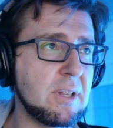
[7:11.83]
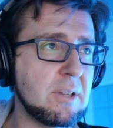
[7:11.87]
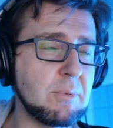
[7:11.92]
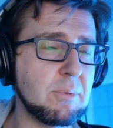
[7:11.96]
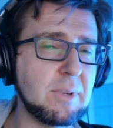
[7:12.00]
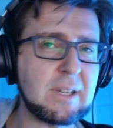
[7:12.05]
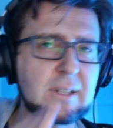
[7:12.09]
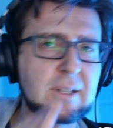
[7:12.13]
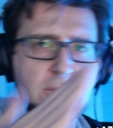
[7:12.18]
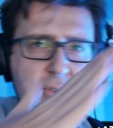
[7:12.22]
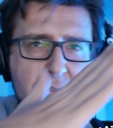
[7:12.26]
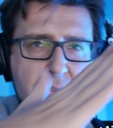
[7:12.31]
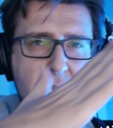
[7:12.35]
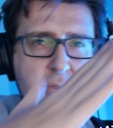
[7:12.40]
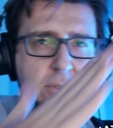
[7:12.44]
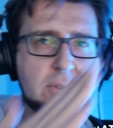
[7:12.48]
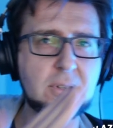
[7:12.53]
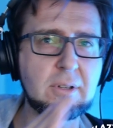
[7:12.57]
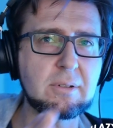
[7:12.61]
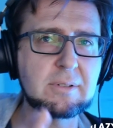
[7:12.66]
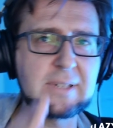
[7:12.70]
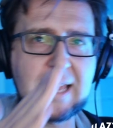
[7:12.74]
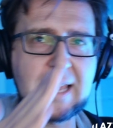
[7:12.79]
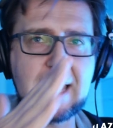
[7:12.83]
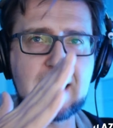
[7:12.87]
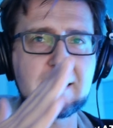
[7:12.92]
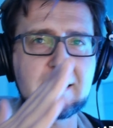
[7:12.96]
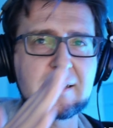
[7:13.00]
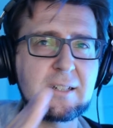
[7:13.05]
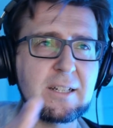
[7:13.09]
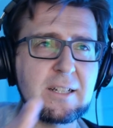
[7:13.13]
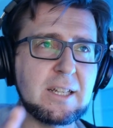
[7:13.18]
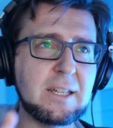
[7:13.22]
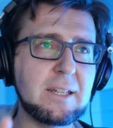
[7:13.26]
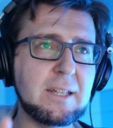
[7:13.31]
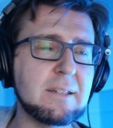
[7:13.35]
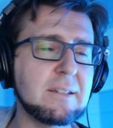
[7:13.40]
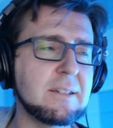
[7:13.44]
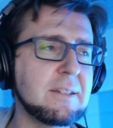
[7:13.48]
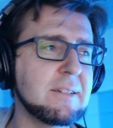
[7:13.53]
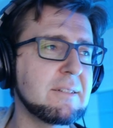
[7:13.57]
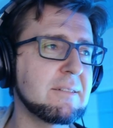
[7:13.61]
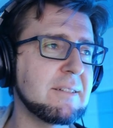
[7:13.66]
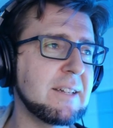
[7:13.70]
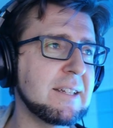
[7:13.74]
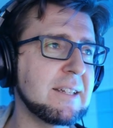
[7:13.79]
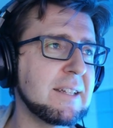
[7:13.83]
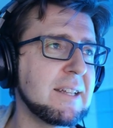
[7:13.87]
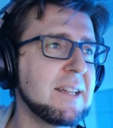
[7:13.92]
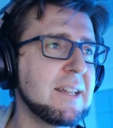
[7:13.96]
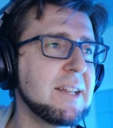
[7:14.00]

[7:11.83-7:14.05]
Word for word: We can also go diagonally, right?